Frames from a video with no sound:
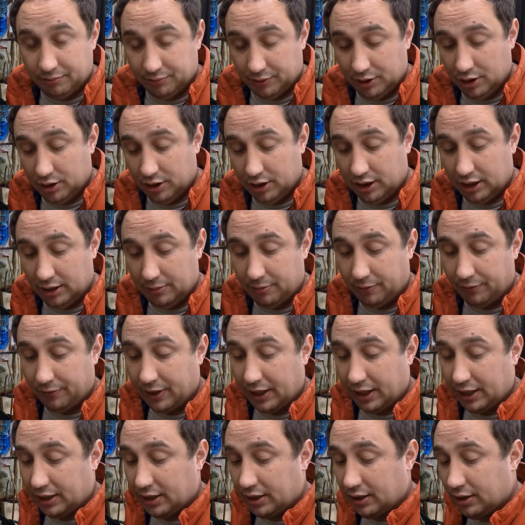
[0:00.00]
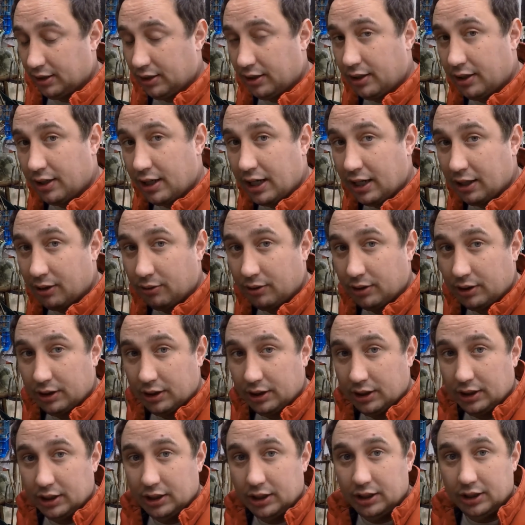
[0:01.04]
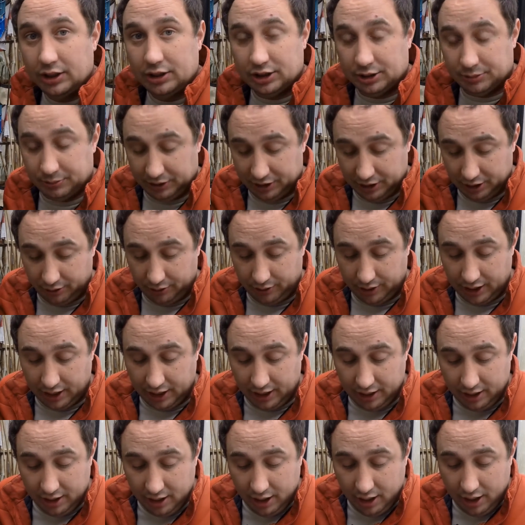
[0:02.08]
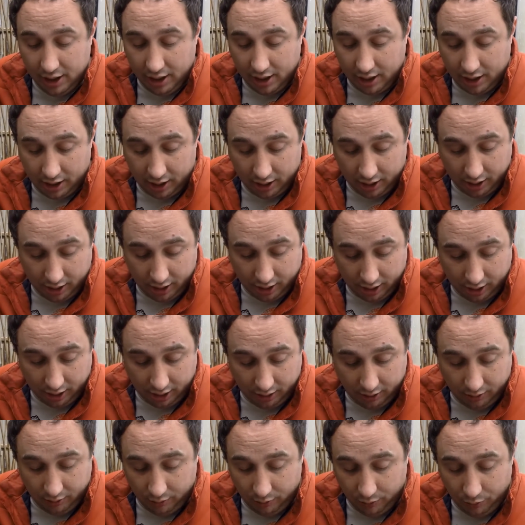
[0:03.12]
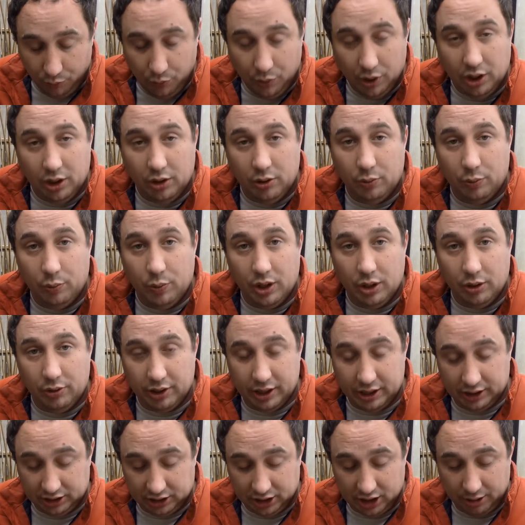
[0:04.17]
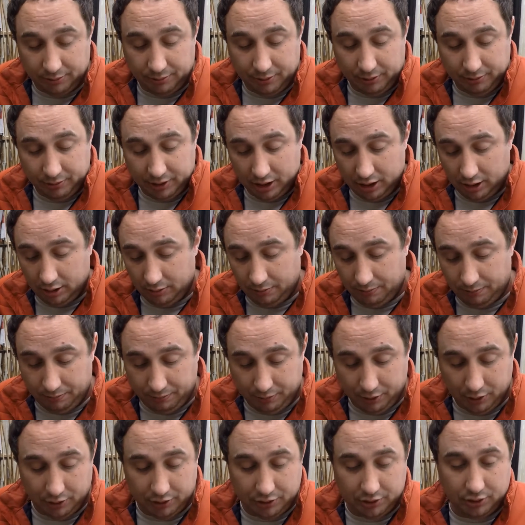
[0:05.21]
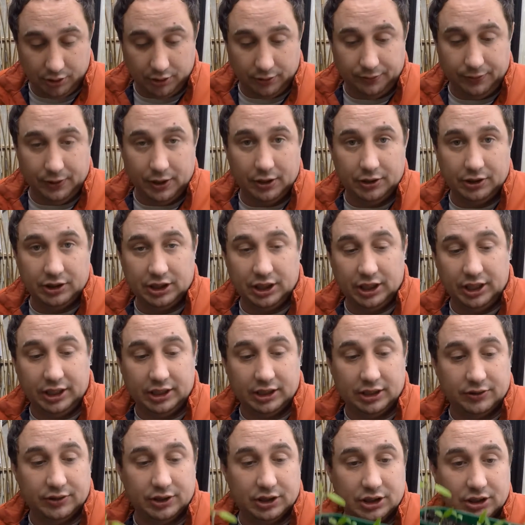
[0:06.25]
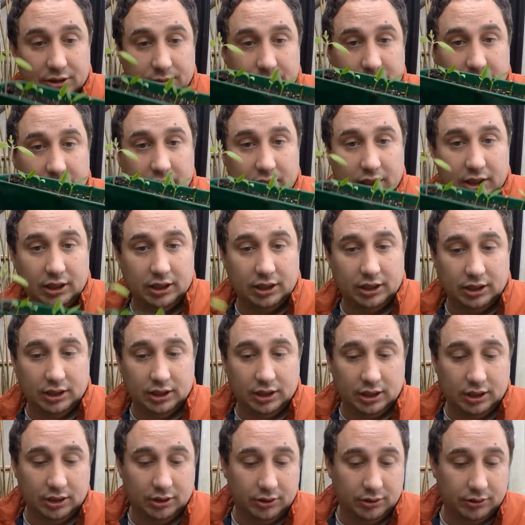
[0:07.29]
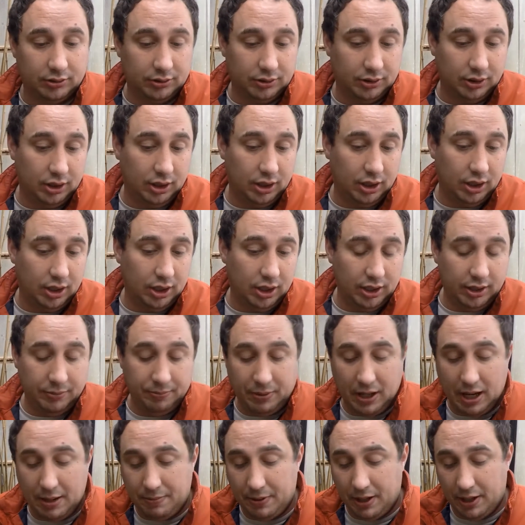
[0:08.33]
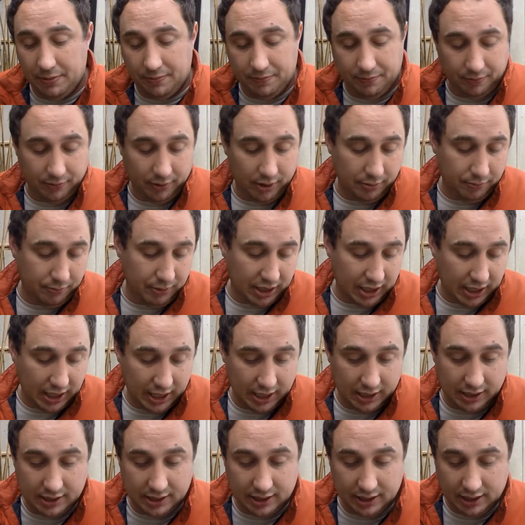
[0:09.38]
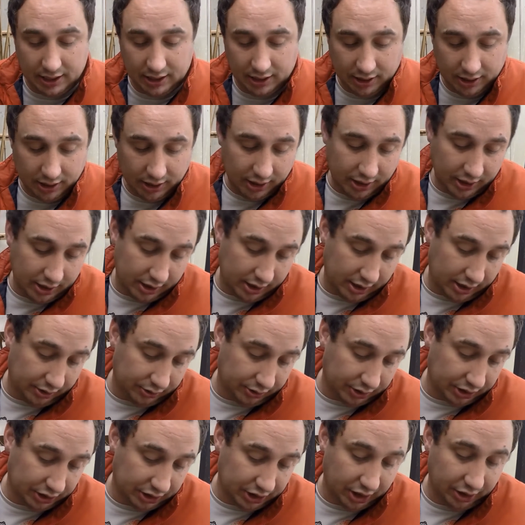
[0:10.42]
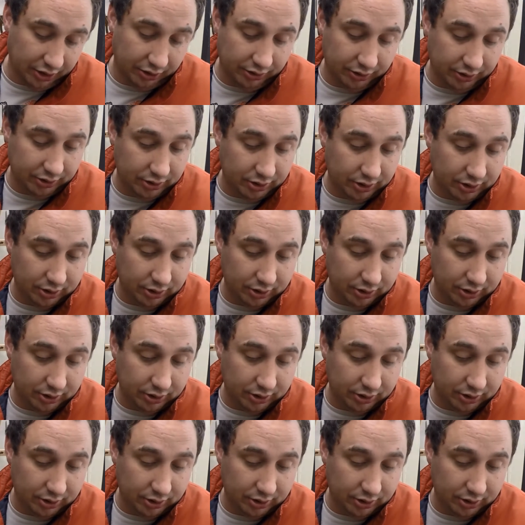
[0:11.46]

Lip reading: Got a clip of that now, just me doing that. And while that's up, I'm going to pot on a few seeds. I've got some pepper, picante. It was sown